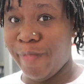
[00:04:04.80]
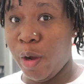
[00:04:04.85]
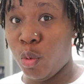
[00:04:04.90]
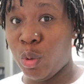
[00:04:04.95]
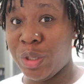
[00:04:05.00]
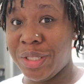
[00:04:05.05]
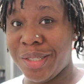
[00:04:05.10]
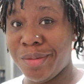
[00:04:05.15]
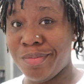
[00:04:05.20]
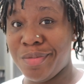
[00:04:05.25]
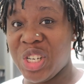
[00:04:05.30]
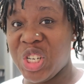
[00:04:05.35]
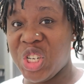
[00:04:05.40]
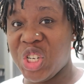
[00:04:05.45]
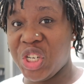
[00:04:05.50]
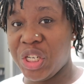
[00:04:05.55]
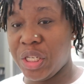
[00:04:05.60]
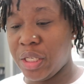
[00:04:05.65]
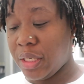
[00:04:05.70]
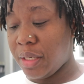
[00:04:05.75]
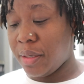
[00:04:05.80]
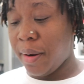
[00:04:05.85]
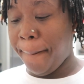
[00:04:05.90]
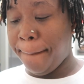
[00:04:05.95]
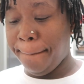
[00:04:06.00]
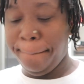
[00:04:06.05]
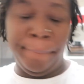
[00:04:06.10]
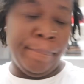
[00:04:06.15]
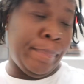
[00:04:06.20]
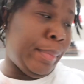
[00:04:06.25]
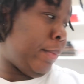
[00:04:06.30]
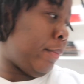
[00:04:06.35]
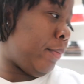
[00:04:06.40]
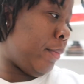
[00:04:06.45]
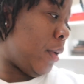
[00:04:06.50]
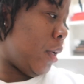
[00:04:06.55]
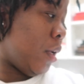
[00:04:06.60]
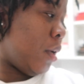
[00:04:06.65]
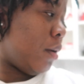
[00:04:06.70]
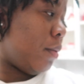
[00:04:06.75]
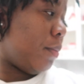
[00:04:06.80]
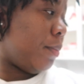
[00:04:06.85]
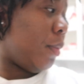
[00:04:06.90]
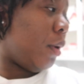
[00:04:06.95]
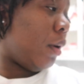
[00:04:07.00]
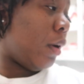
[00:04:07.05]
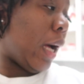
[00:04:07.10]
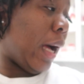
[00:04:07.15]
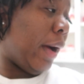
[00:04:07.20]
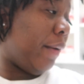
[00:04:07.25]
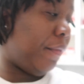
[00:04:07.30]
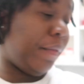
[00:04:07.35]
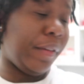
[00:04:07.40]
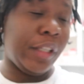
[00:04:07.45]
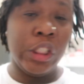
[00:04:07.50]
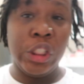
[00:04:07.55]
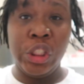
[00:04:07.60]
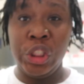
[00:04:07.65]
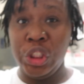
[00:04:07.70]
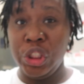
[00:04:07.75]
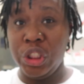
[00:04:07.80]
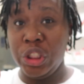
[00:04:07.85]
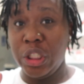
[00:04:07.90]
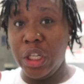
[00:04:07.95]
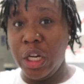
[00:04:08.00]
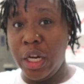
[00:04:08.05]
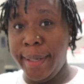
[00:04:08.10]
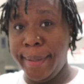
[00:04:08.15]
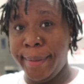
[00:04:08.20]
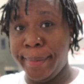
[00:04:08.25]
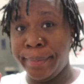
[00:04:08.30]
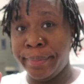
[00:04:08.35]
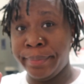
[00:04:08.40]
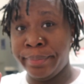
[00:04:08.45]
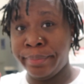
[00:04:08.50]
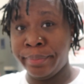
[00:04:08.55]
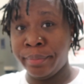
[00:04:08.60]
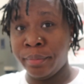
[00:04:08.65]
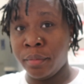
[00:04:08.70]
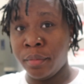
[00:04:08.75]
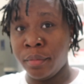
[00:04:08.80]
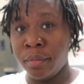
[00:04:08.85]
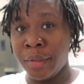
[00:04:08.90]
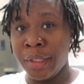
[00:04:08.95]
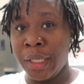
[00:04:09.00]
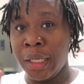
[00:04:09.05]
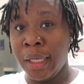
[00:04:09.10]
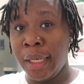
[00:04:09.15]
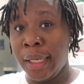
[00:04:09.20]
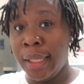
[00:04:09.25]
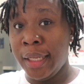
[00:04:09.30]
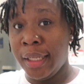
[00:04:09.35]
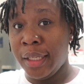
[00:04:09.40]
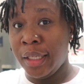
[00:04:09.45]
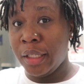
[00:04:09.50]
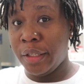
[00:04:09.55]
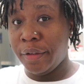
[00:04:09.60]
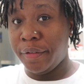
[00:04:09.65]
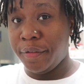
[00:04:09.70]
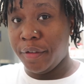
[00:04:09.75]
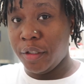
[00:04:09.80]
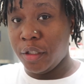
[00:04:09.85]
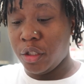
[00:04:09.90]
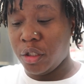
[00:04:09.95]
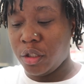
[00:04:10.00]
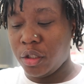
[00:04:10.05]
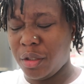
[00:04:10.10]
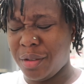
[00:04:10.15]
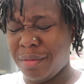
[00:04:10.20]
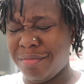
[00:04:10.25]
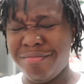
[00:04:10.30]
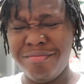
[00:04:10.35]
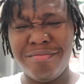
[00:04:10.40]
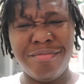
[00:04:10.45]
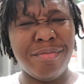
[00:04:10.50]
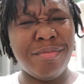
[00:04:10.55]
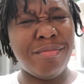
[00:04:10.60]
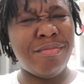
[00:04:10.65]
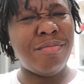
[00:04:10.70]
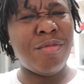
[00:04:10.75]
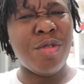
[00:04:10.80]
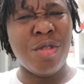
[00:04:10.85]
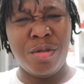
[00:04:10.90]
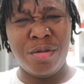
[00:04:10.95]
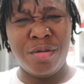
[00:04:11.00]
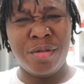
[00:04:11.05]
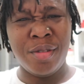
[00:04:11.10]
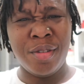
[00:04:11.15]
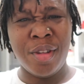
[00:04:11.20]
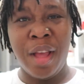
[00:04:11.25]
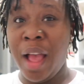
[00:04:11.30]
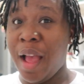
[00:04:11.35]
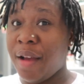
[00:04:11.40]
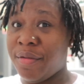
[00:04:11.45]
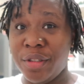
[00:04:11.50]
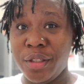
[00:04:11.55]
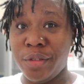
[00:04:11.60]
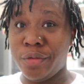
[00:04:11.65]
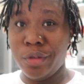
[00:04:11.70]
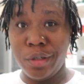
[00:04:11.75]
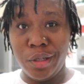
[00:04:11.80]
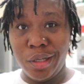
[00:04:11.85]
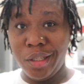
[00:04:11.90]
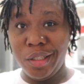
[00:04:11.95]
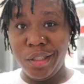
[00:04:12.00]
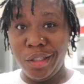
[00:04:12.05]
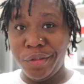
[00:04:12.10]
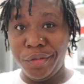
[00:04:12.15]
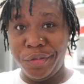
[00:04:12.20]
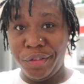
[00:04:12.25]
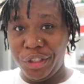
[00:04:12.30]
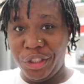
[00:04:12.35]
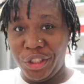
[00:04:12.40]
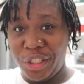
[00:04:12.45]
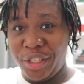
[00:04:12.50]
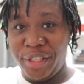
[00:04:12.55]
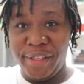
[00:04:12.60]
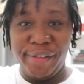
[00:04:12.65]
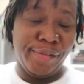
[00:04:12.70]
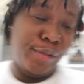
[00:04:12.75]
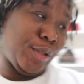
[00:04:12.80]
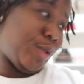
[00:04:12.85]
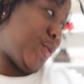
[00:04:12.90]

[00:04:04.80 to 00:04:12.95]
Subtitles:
Washing machine, but I'll finish cleaning the fish. No, I haven't even cleaned the fish. I don't even